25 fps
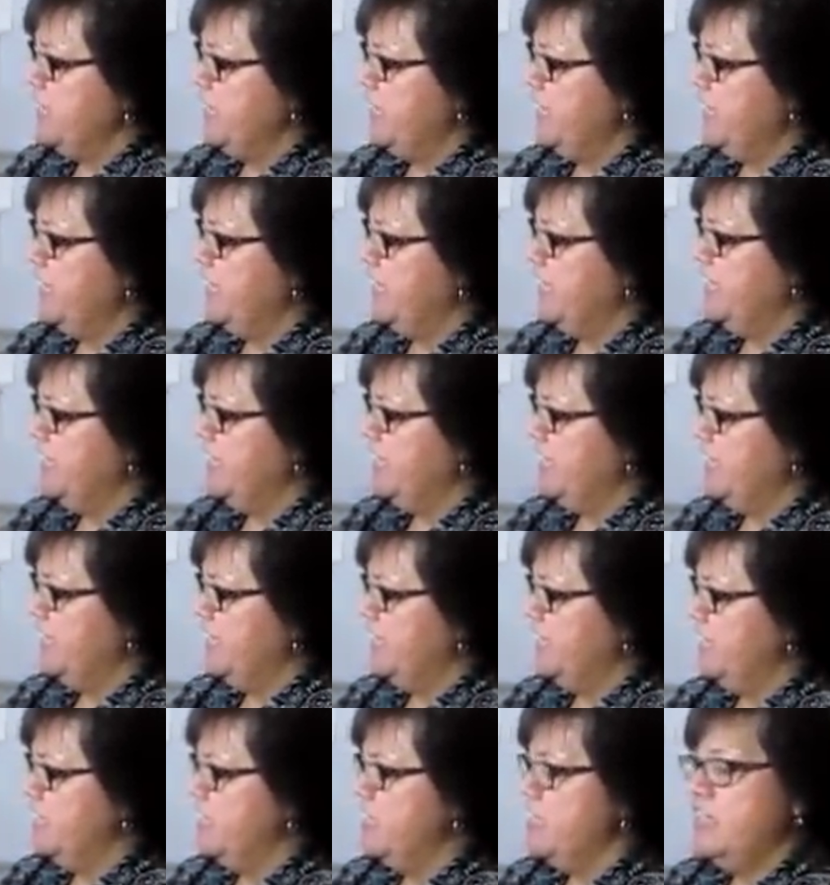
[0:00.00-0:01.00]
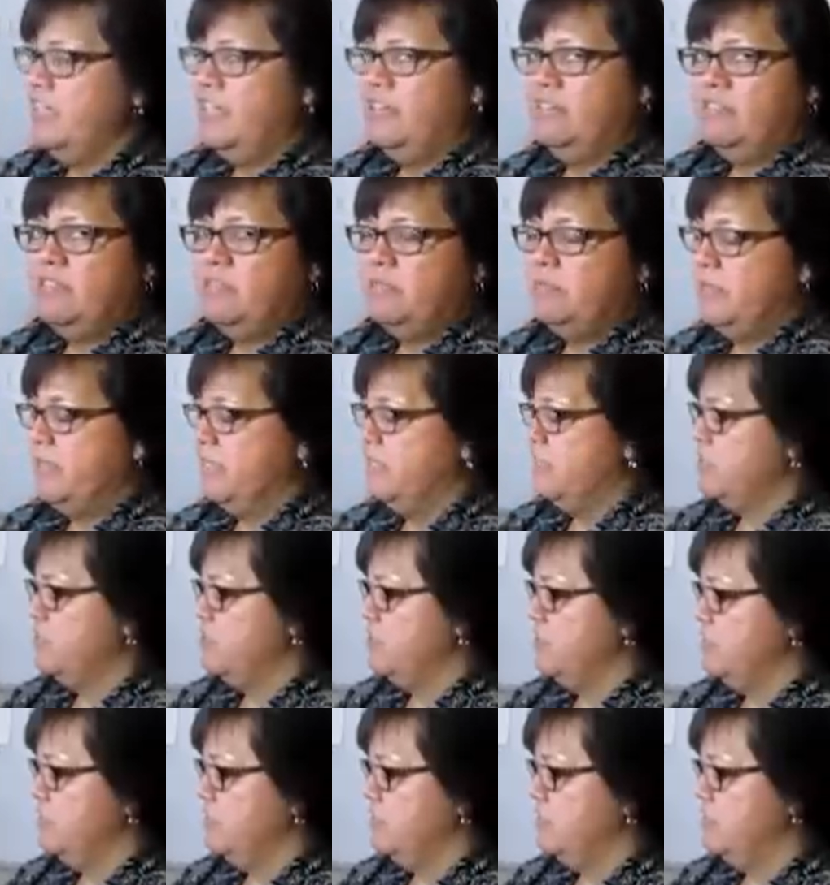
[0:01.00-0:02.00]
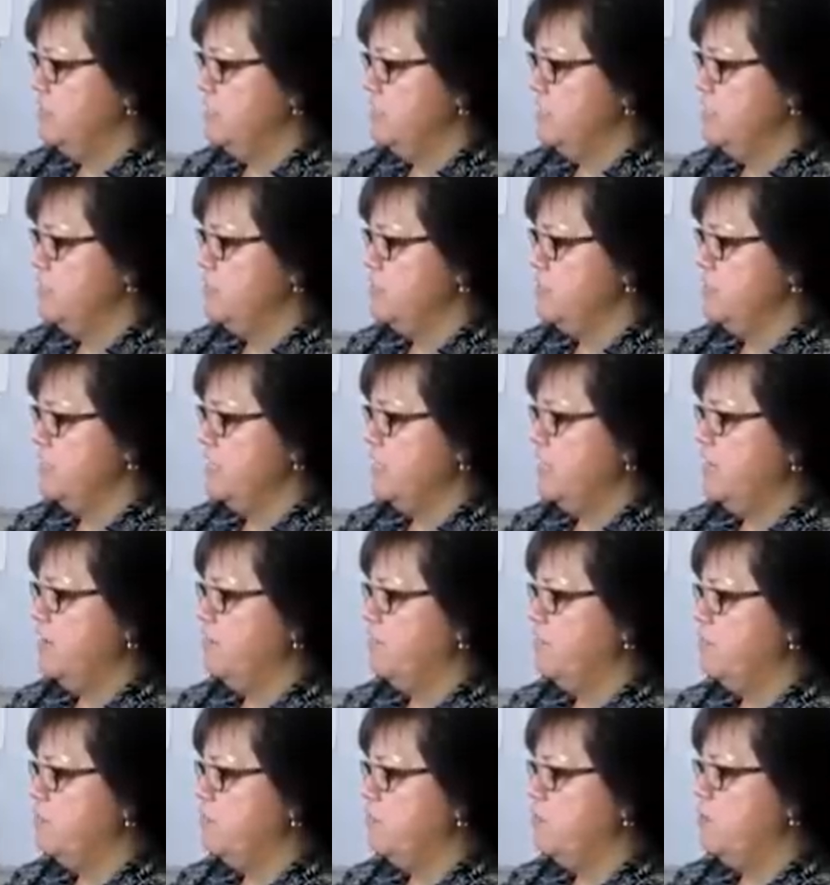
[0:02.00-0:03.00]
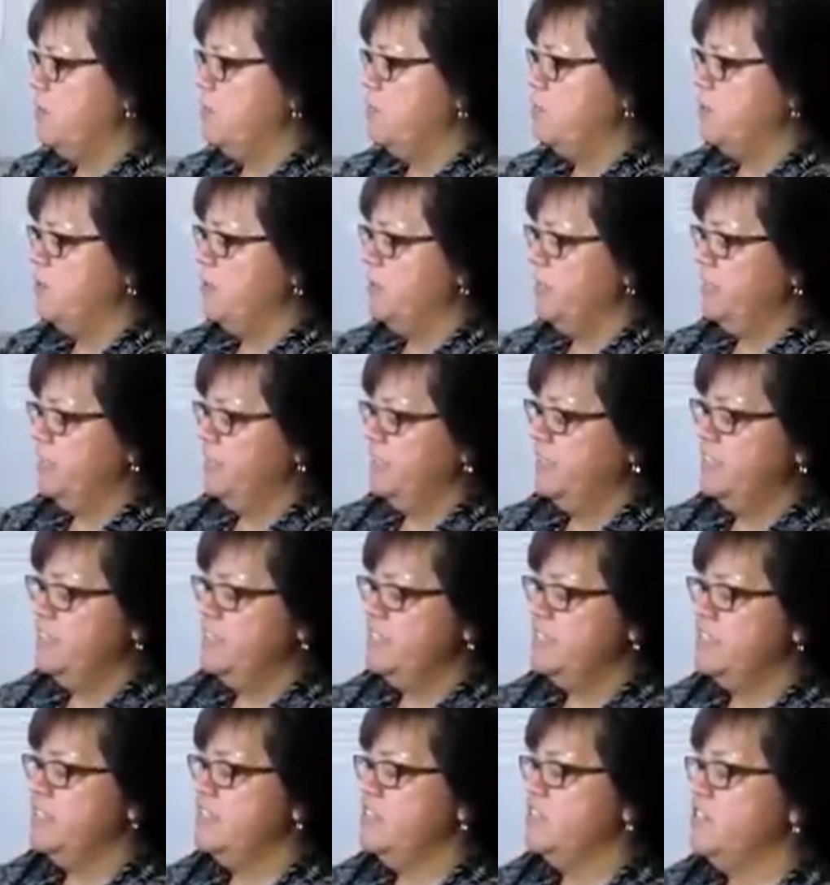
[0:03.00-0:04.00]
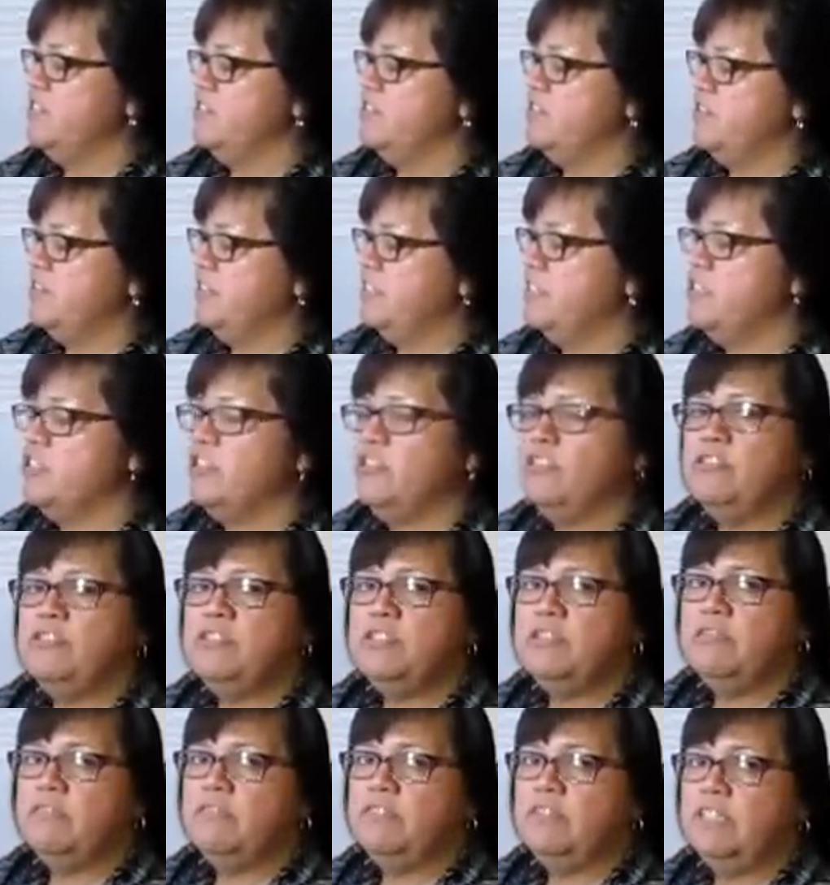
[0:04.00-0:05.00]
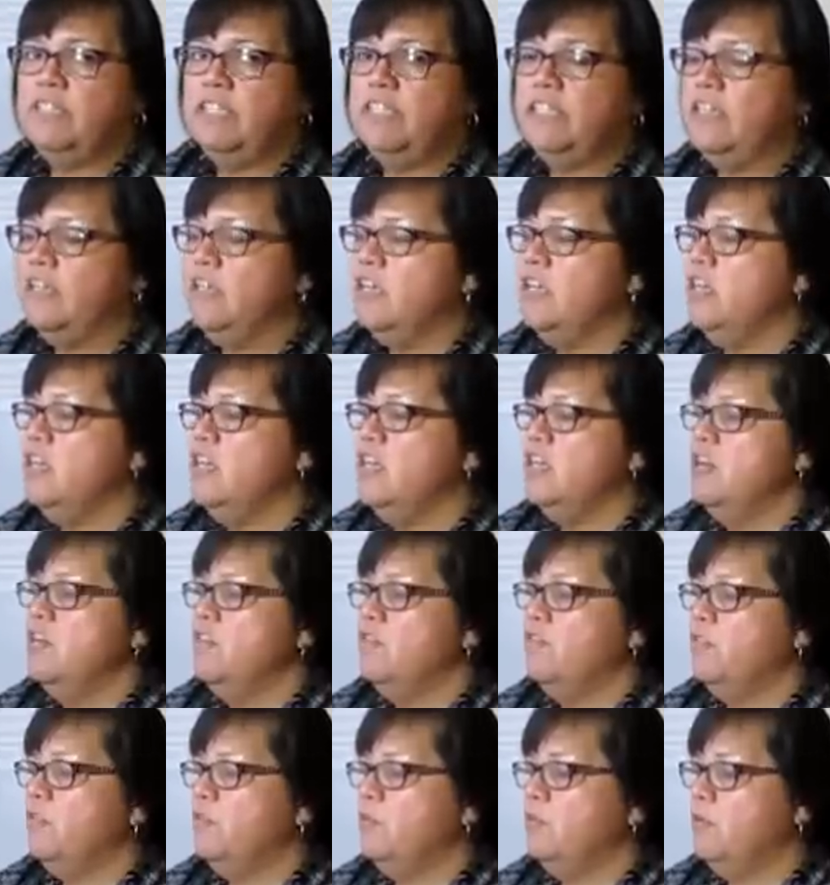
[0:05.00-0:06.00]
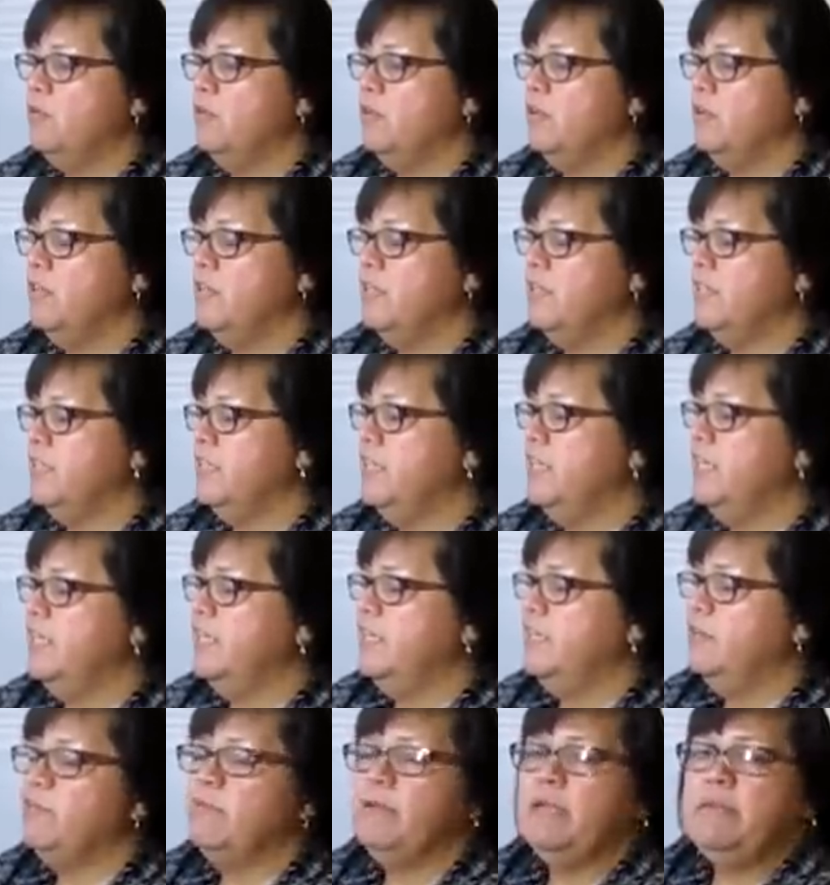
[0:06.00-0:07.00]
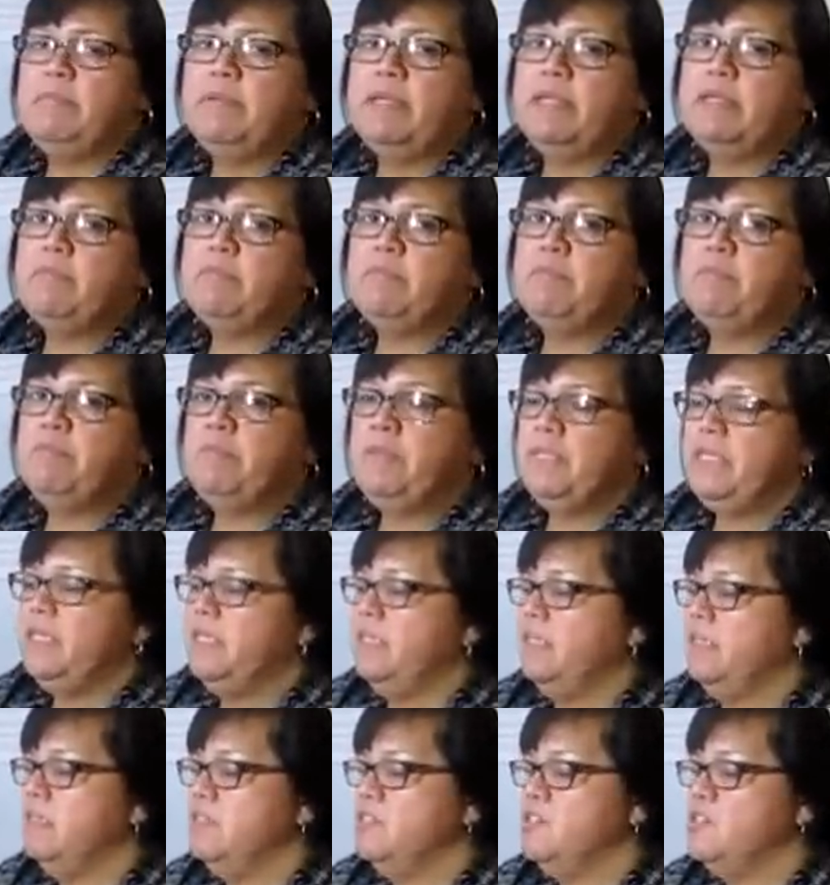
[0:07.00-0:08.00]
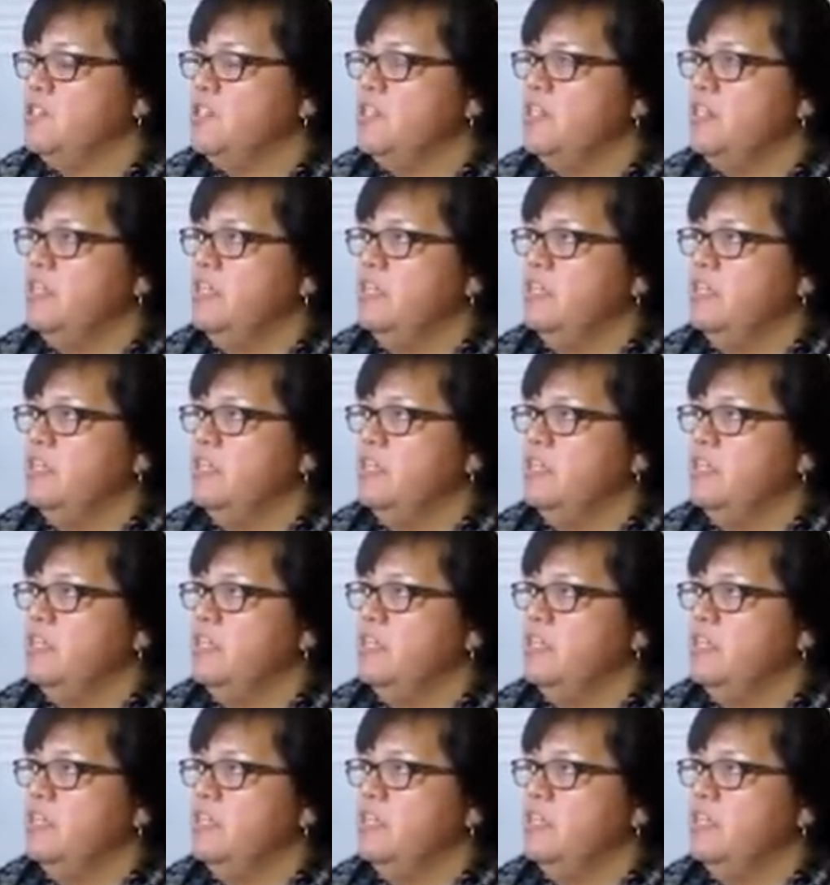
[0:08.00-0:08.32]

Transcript: And then I have some extra little scissors I got from Walmart, and these scissors are exclusively for cutting ribbon, because